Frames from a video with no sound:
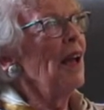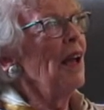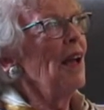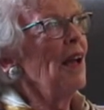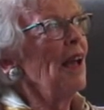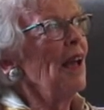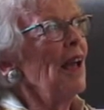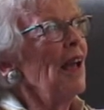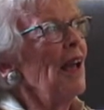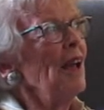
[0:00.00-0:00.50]

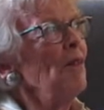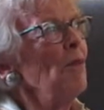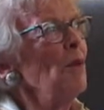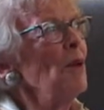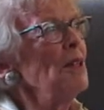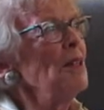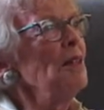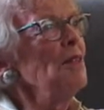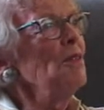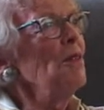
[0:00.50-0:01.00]
it
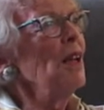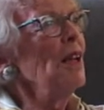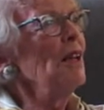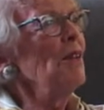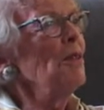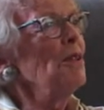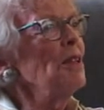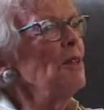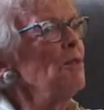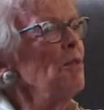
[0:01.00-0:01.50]
was
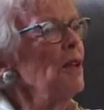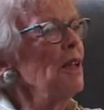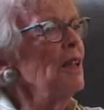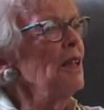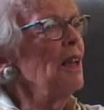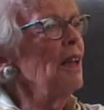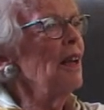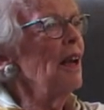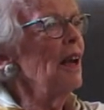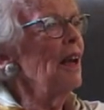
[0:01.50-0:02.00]

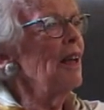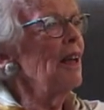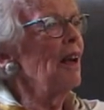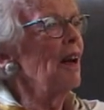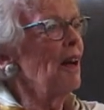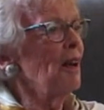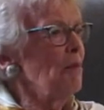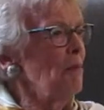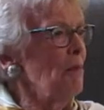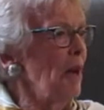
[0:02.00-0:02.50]
when I
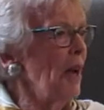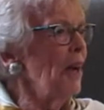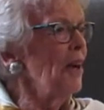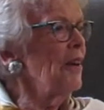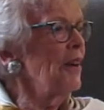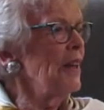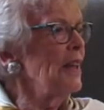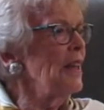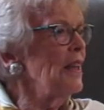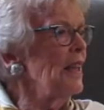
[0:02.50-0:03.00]
got
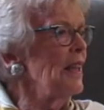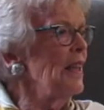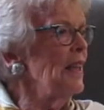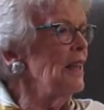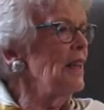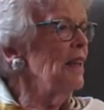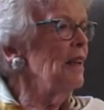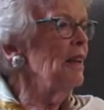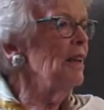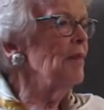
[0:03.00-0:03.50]
married
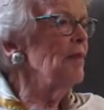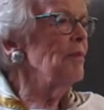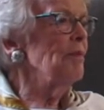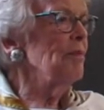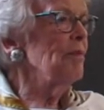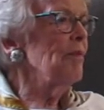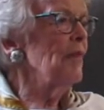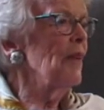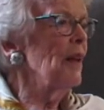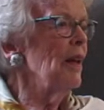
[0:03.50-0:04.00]
in
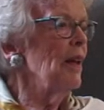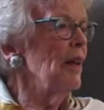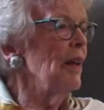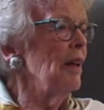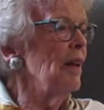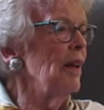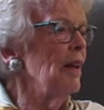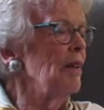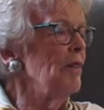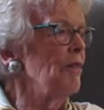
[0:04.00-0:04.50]

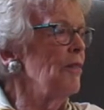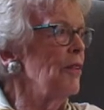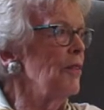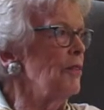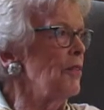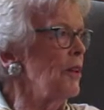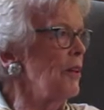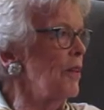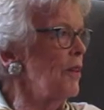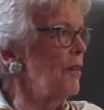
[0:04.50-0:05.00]

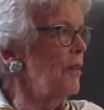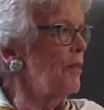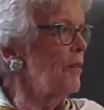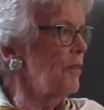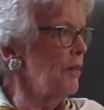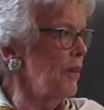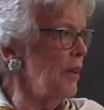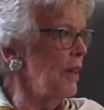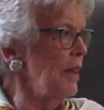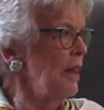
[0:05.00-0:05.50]

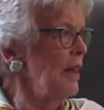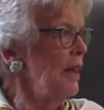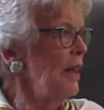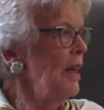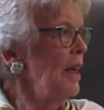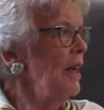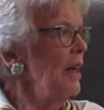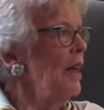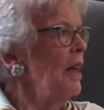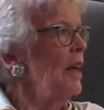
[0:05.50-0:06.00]
'53
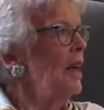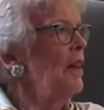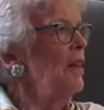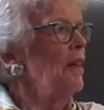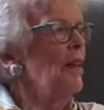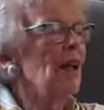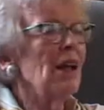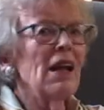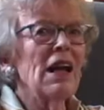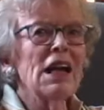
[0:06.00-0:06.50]

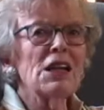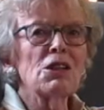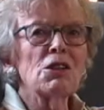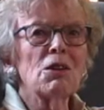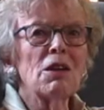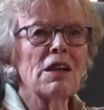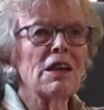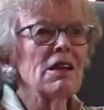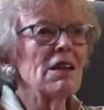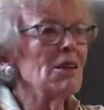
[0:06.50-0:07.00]
that
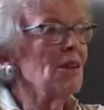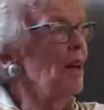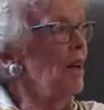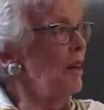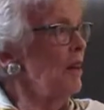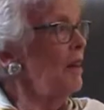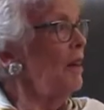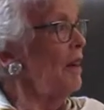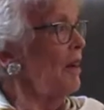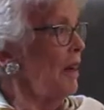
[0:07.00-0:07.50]
actually
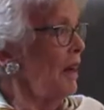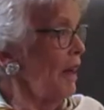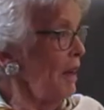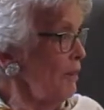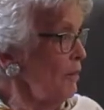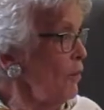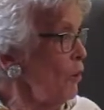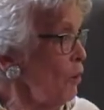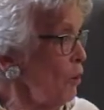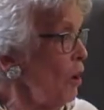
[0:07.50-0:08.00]
I
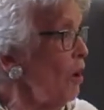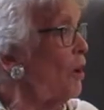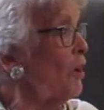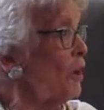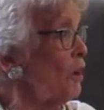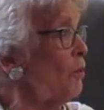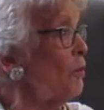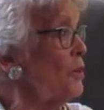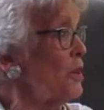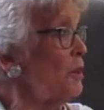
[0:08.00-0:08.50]
no
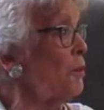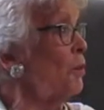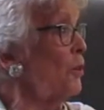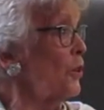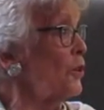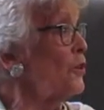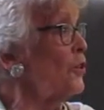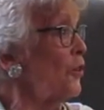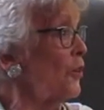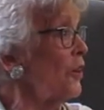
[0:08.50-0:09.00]
longer was a
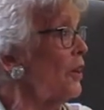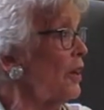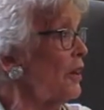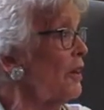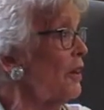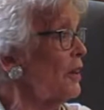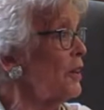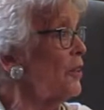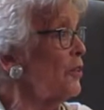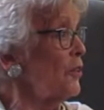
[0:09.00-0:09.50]
parishioner here
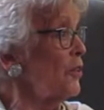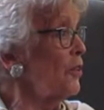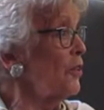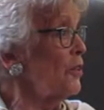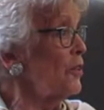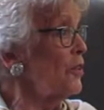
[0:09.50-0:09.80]
at the church.